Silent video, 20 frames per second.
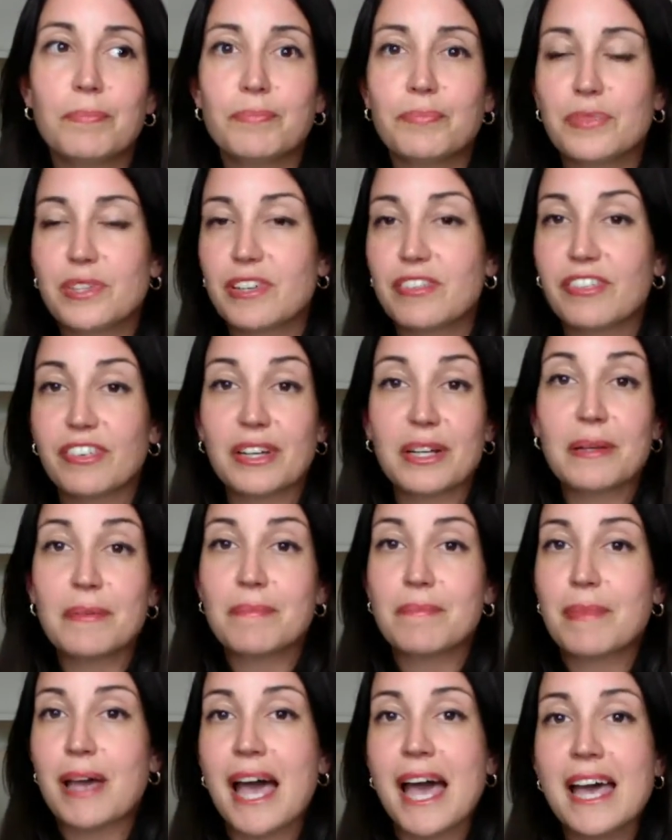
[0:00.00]
different
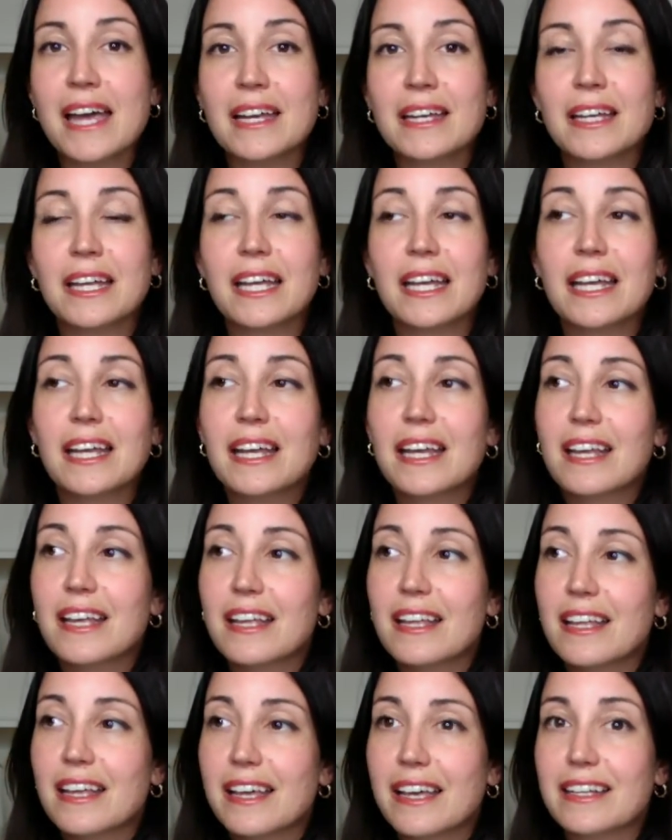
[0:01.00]
men.
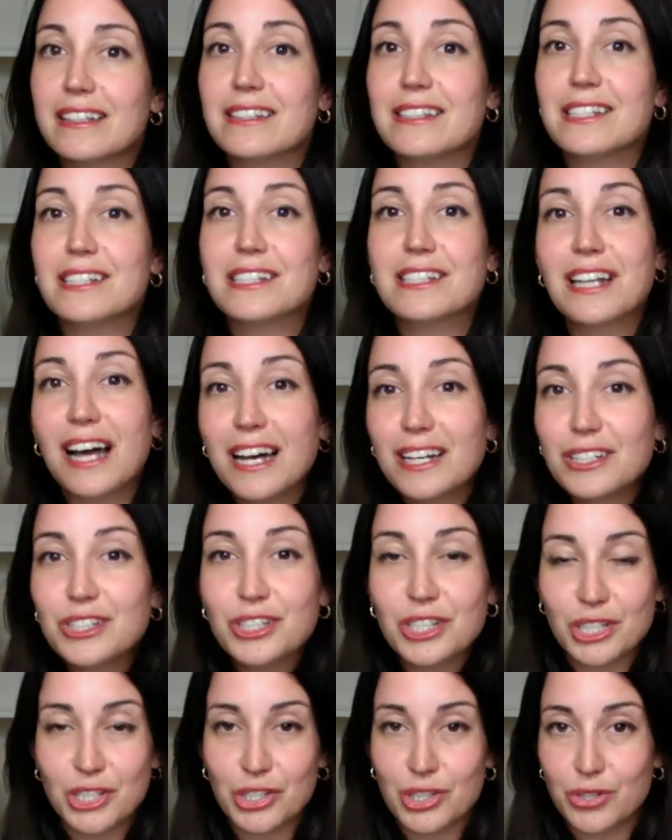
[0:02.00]
It's such
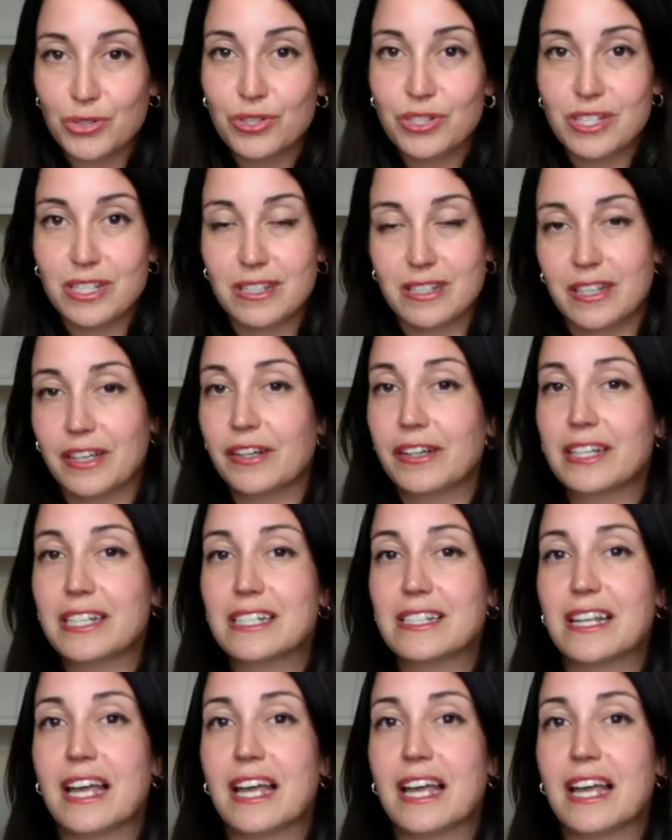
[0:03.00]
a juicy series,